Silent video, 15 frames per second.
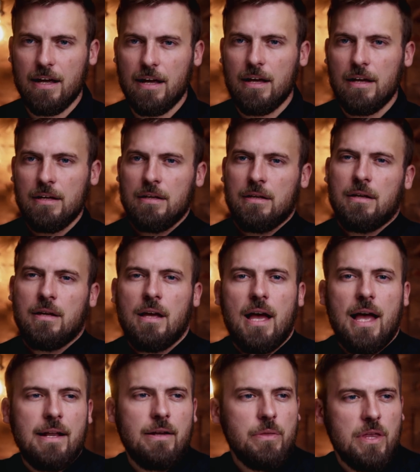yeah. everywhere.
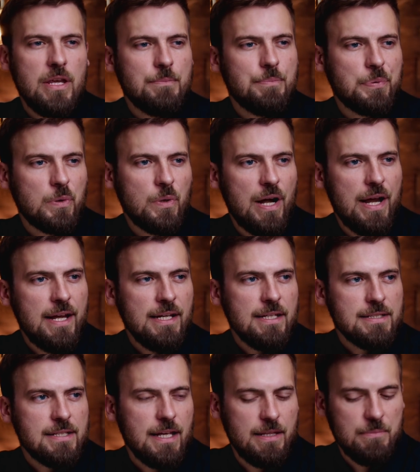I don't think praying
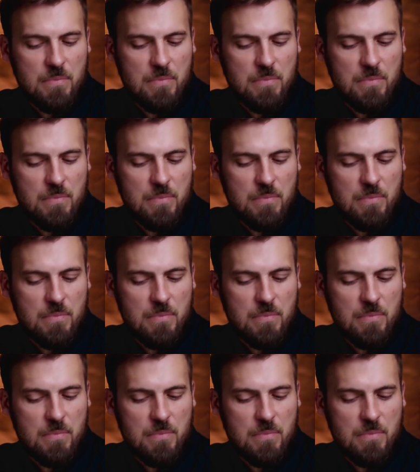inside the